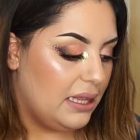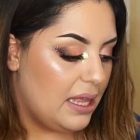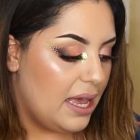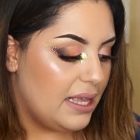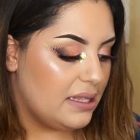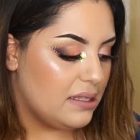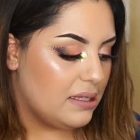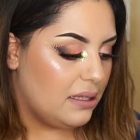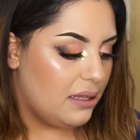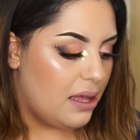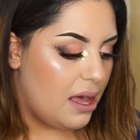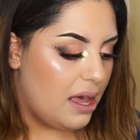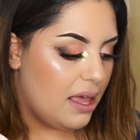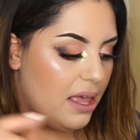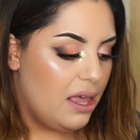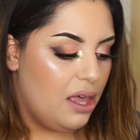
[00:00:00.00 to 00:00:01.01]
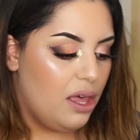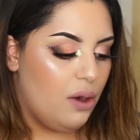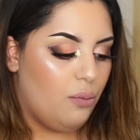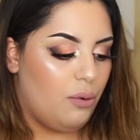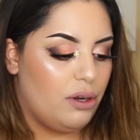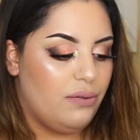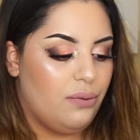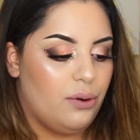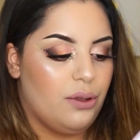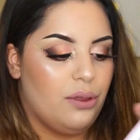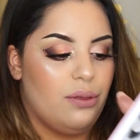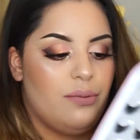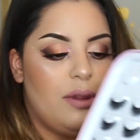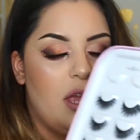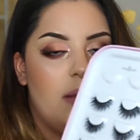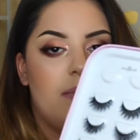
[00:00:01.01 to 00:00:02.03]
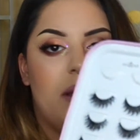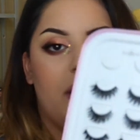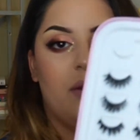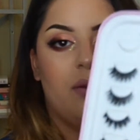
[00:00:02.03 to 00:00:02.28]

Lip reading: Lights a lot. 143 by